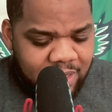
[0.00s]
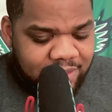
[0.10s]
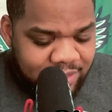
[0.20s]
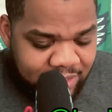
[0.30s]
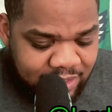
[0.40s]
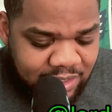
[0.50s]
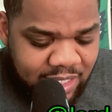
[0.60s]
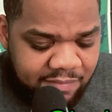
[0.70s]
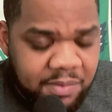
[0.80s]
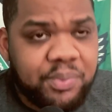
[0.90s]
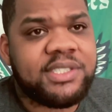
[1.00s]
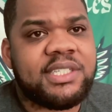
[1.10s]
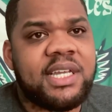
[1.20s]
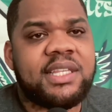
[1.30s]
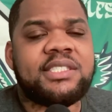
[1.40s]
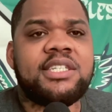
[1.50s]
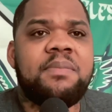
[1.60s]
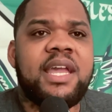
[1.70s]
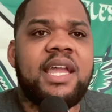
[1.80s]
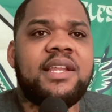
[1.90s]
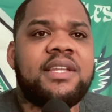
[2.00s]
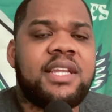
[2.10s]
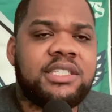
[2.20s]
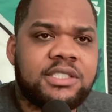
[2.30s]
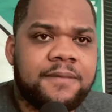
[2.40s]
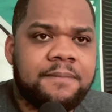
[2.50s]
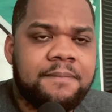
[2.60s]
67%. That's number 8 in the nation.